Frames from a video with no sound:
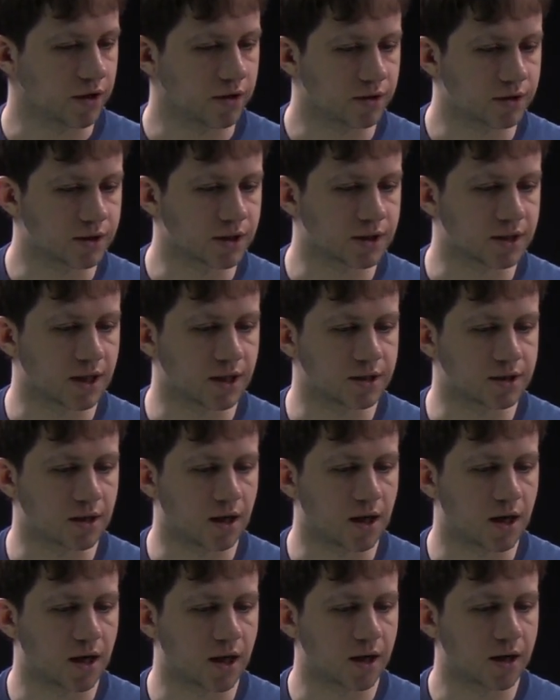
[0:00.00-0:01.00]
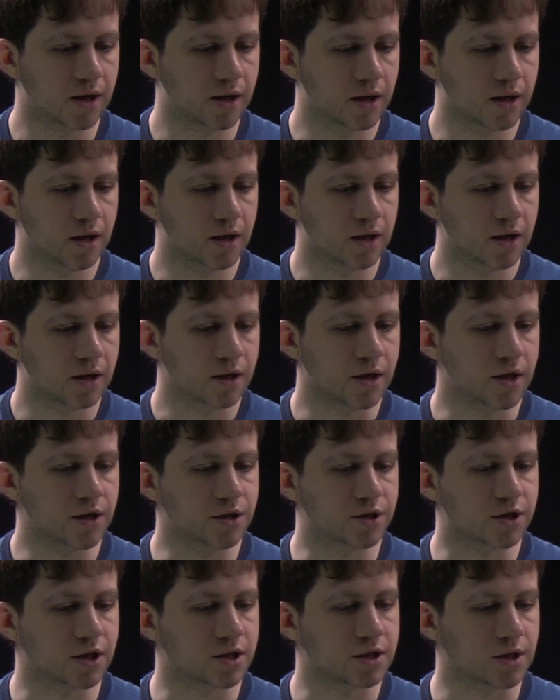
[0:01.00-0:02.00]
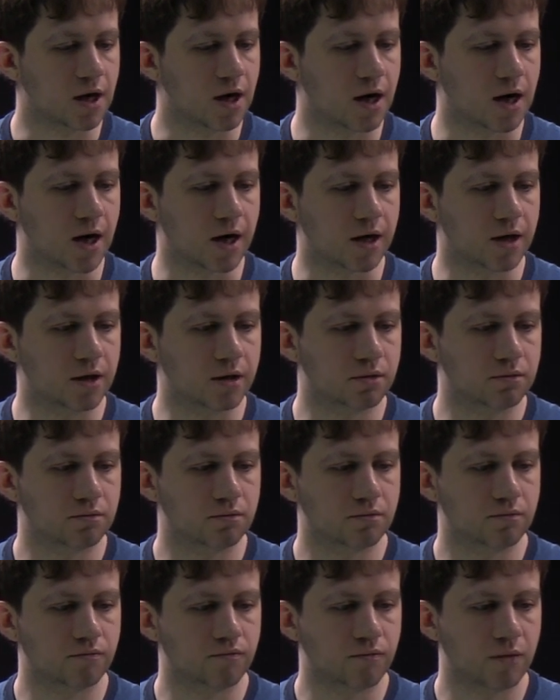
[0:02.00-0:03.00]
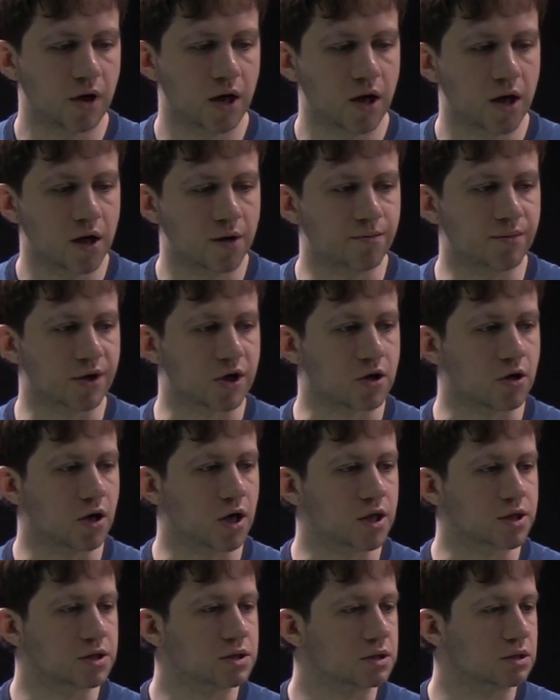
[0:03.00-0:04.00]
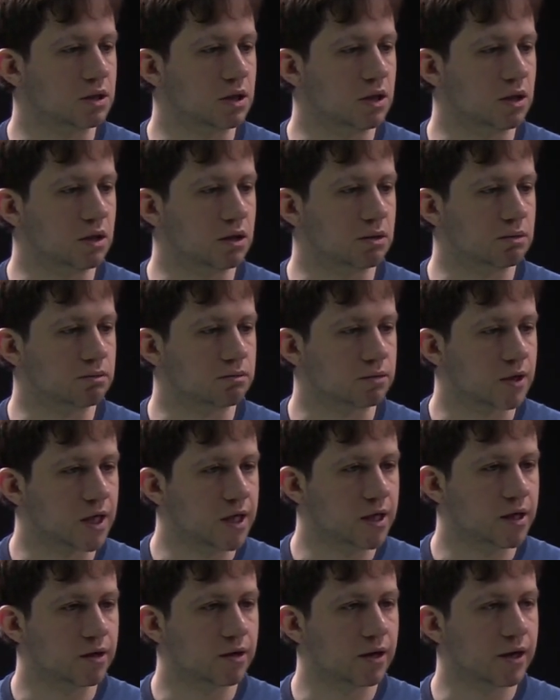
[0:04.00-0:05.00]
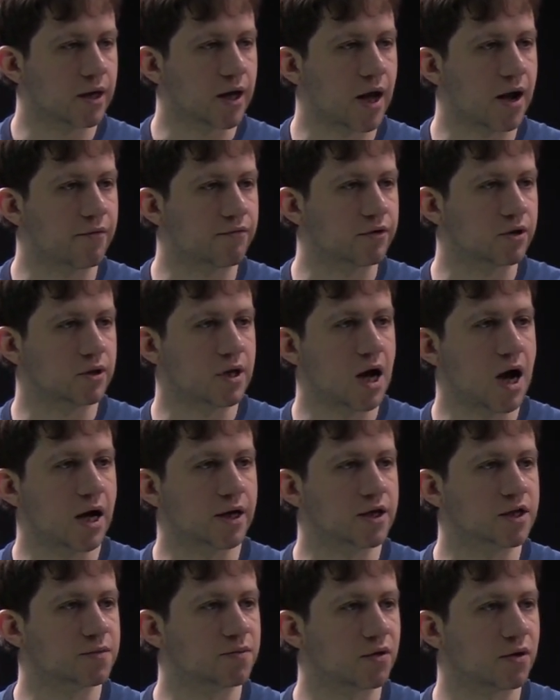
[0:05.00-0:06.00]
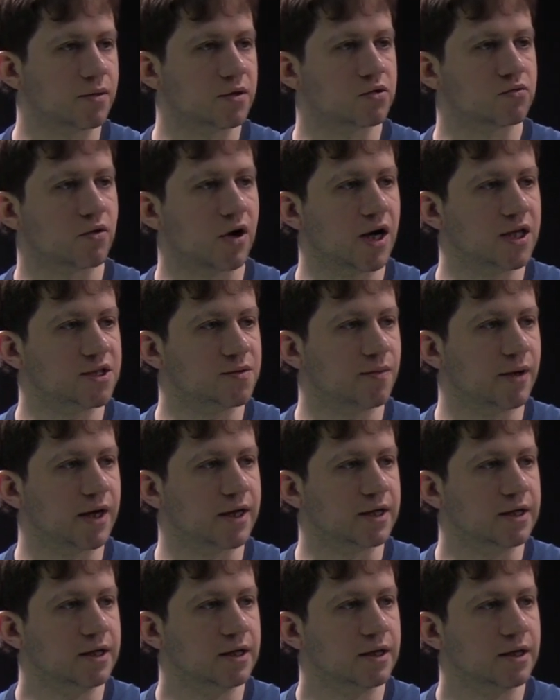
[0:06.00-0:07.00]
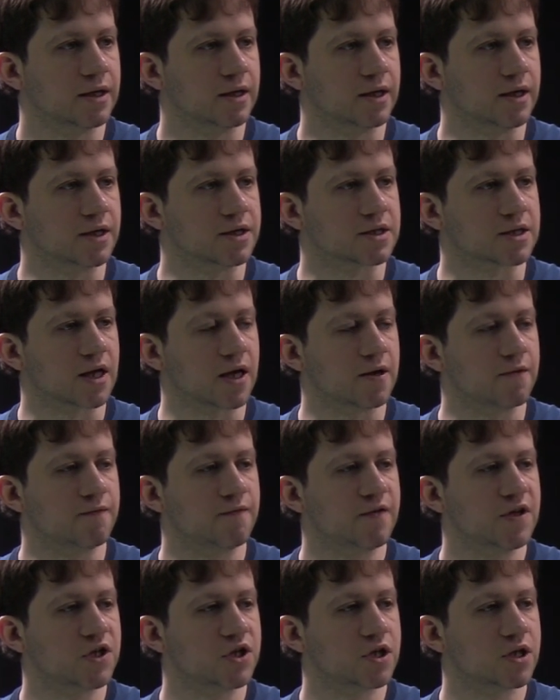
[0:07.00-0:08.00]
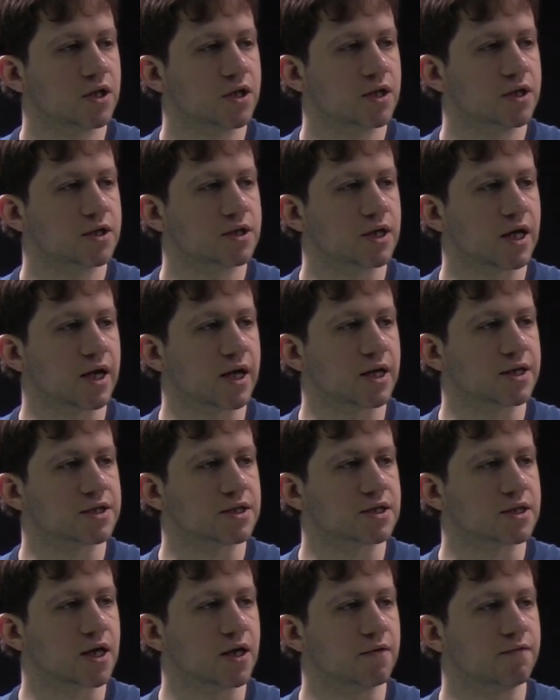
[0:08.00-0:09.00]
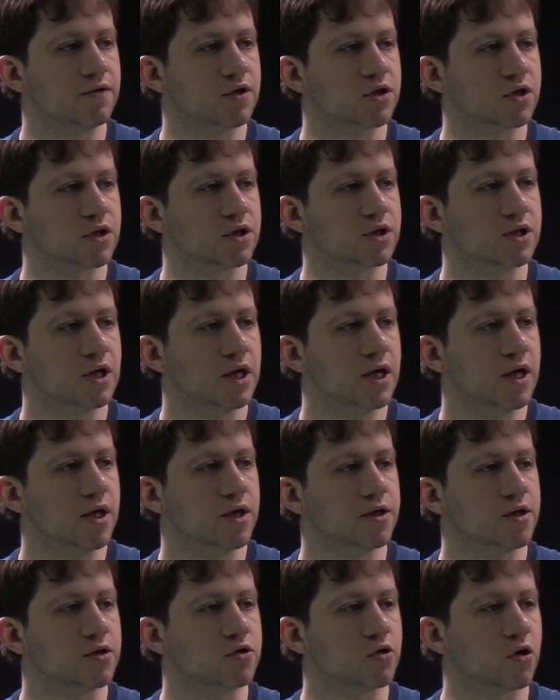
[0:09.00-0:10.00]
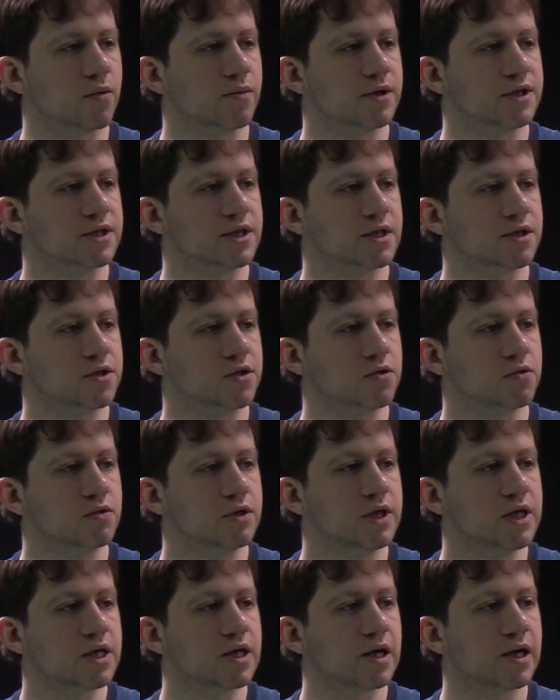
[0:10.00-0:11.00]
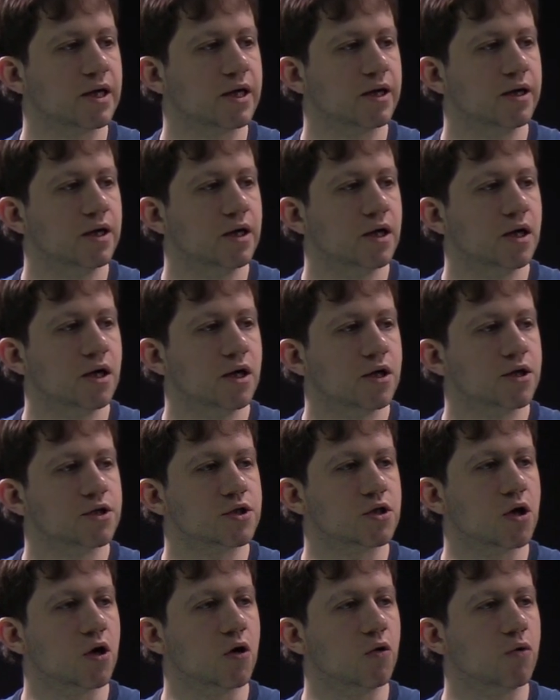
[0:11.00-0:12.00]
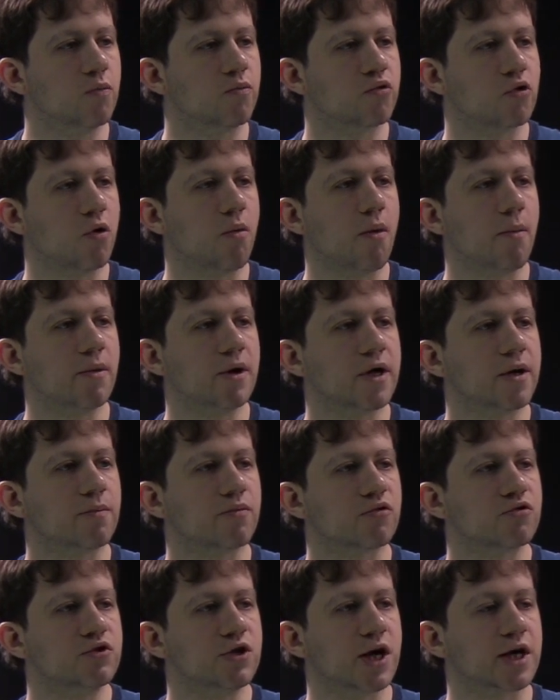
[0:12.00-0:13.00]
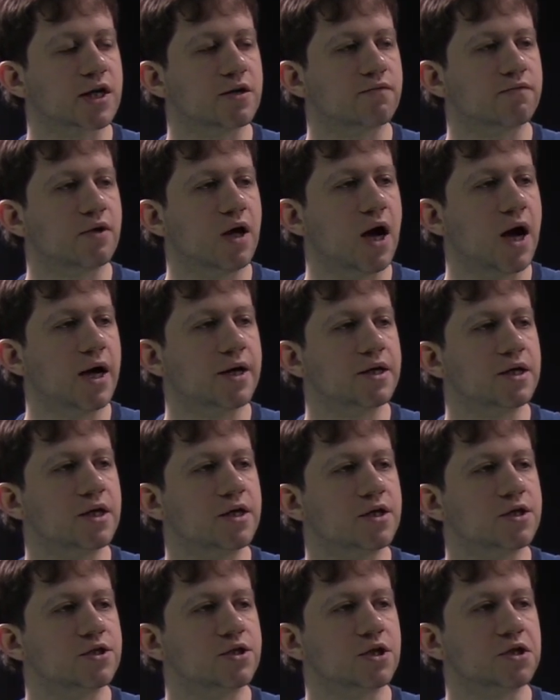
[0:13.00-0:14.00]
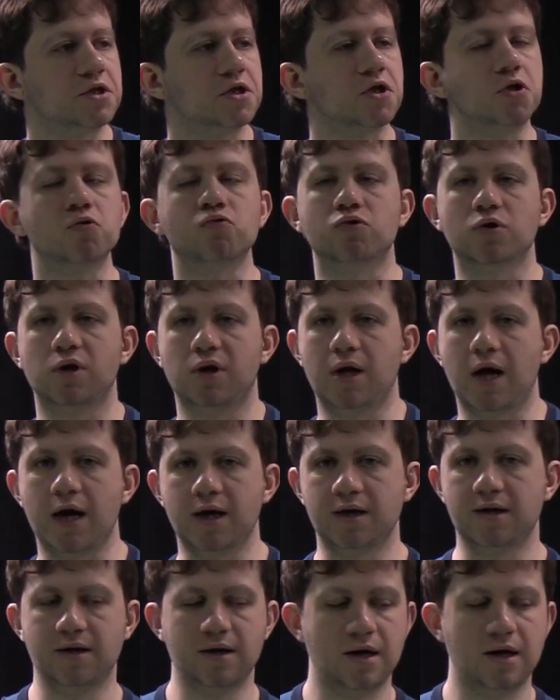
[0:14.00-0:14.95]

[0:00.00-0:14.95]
this case R is just R. Because clearly every line is parameterized by its coefficient, and this coefficient determines it uniquely, so probably projective line, it is just a usual line.